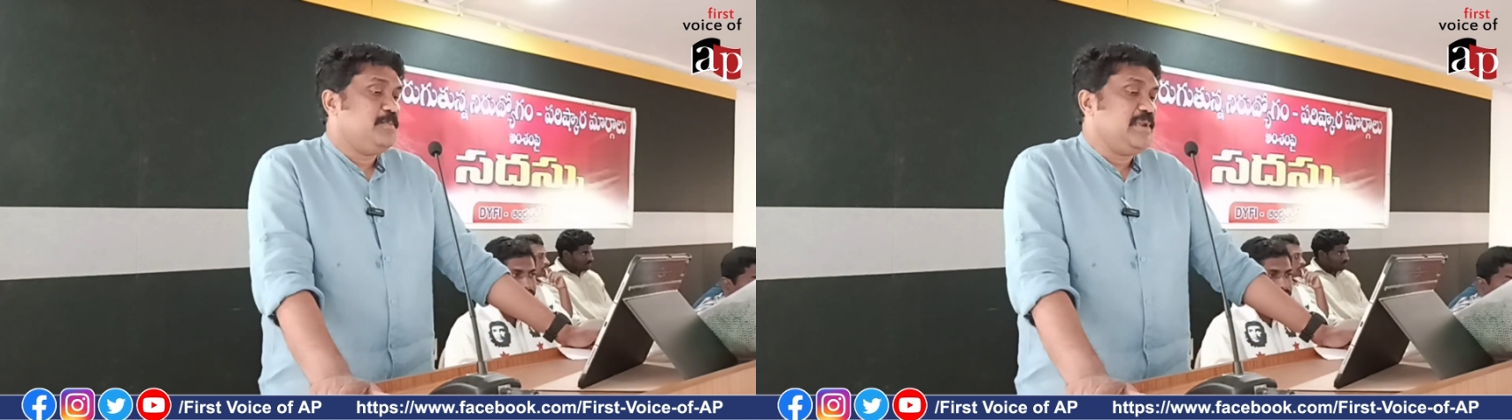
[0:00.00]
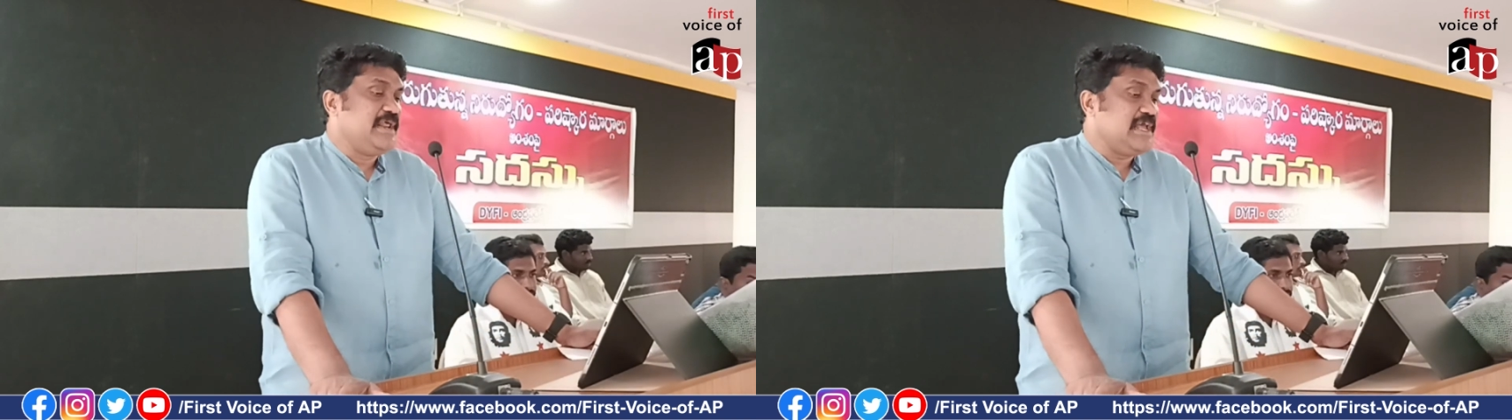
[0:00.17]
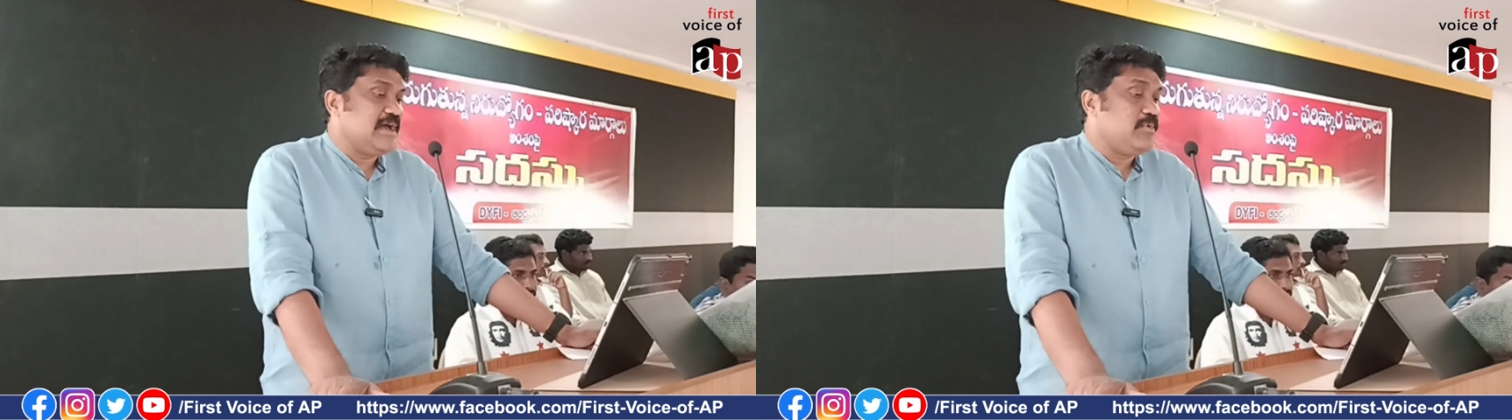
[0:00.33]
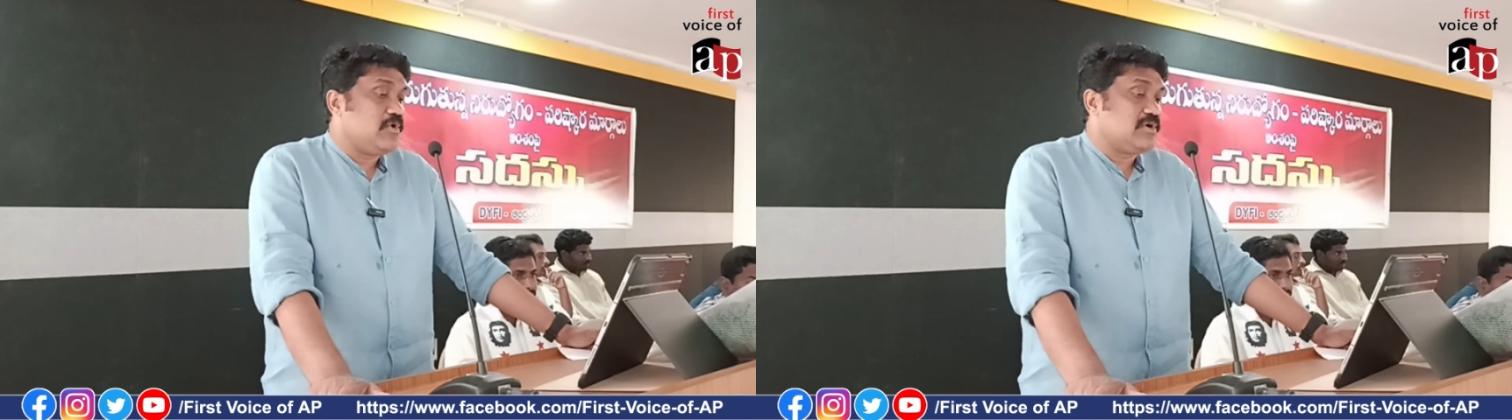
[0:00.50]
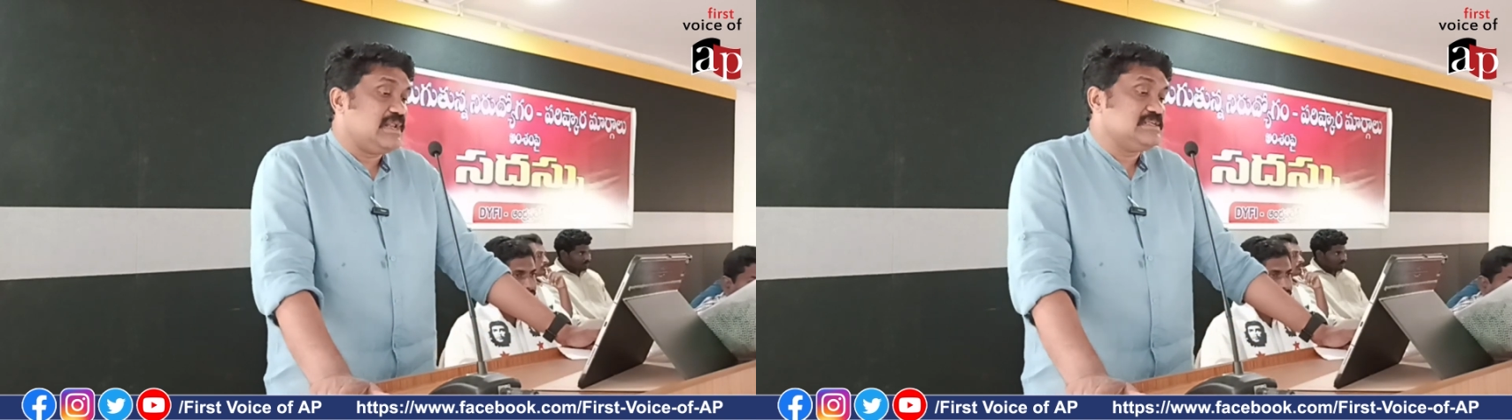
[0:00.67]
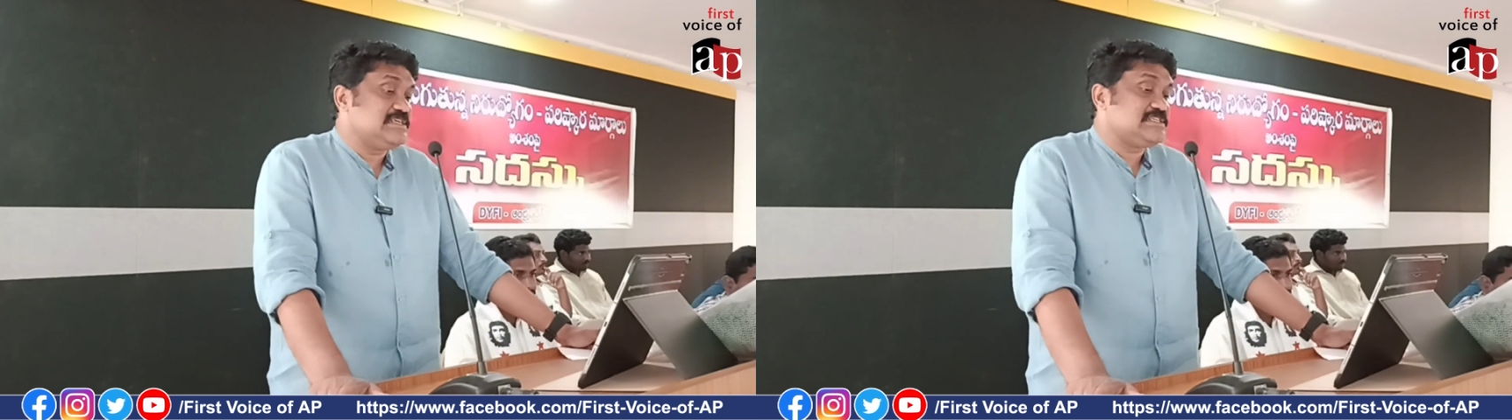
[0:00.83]
bring about
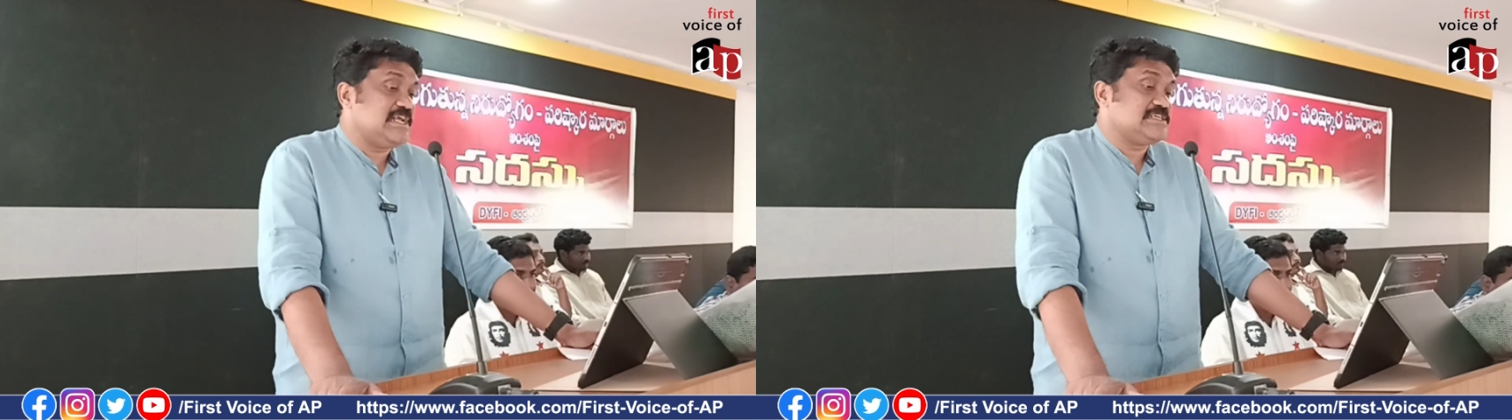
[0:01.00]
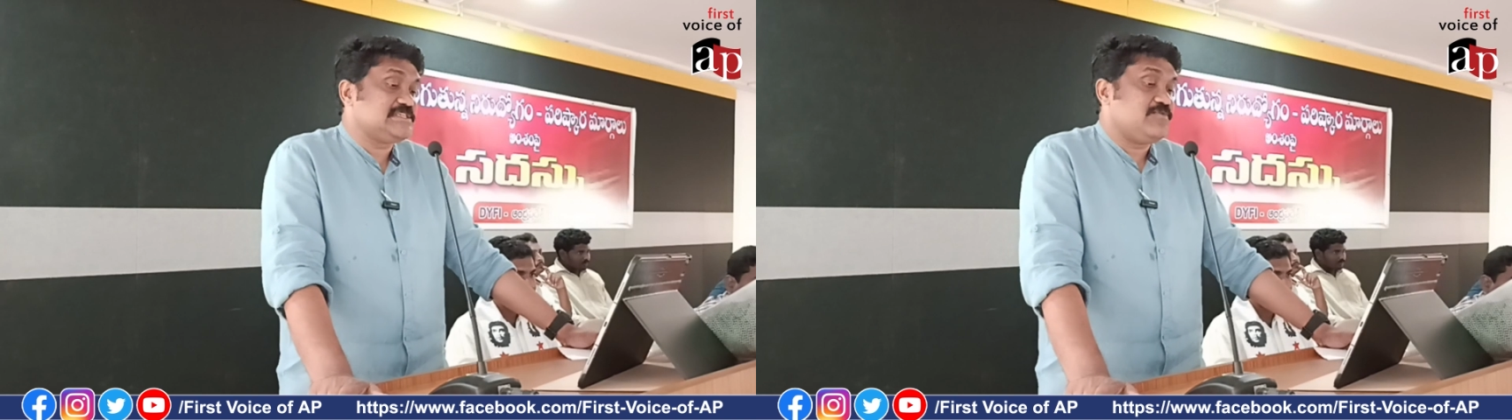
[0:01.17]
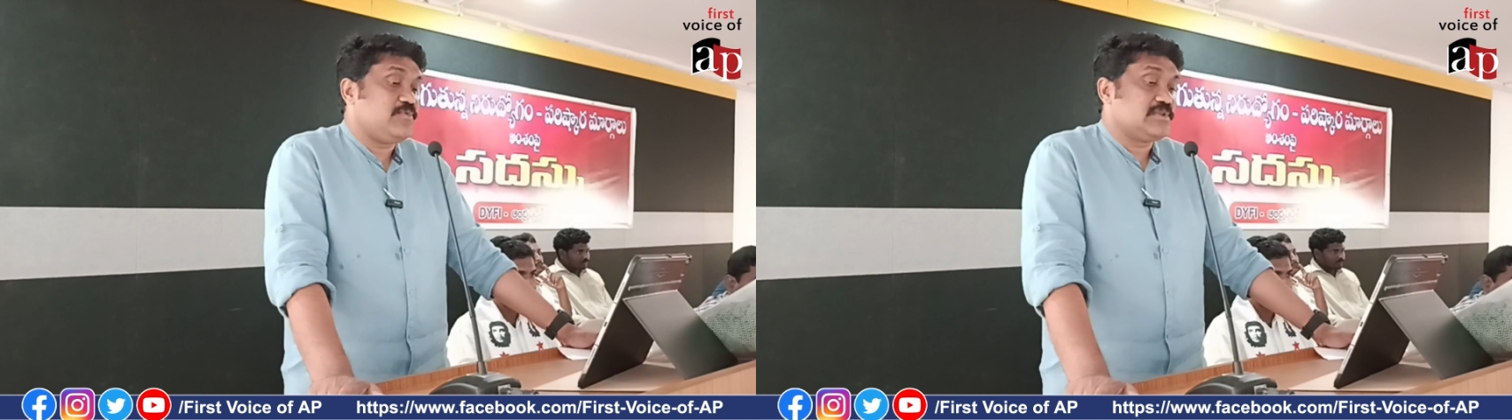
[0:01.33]
legislation